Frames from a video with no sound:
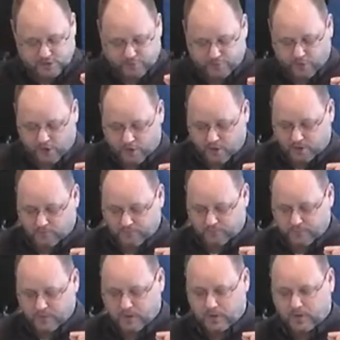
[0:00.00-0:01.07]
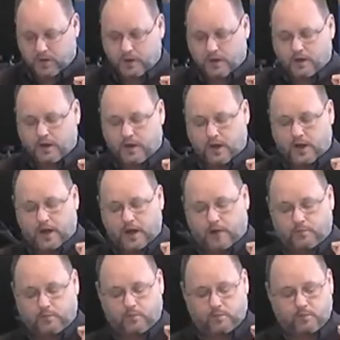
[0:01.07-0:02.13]
the bull,
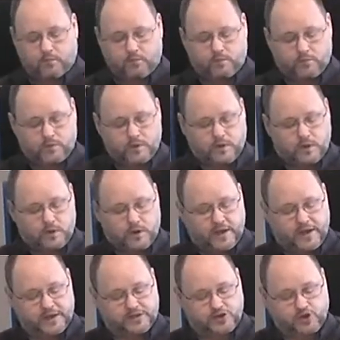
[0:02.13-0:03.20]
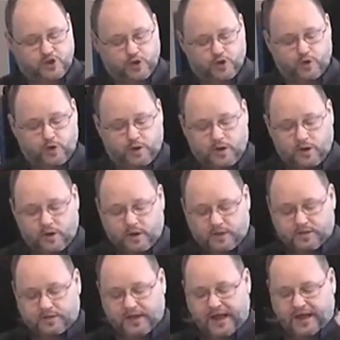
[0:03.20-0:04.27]
um, he is to
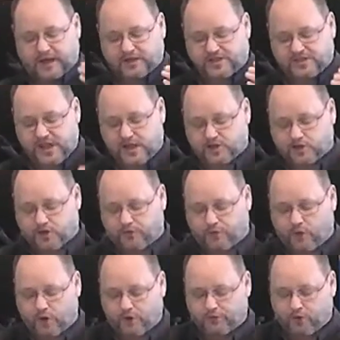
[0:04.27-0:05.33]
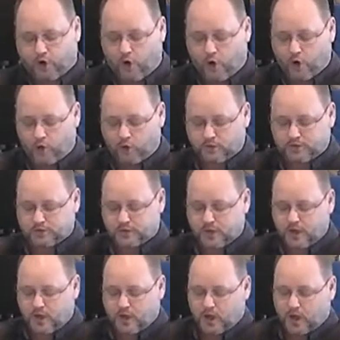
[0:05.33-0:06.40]
take a censer full of coals
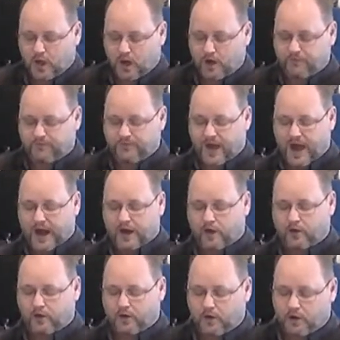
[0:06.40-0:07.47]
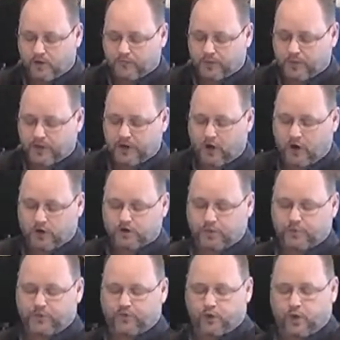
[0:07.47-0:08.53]
of fire from the altar
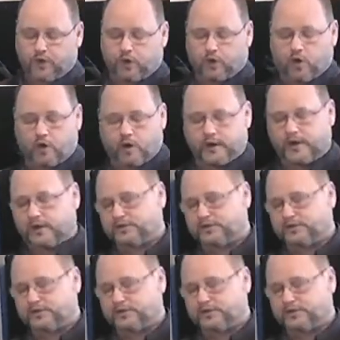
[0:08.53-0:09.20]
before the Lord. Now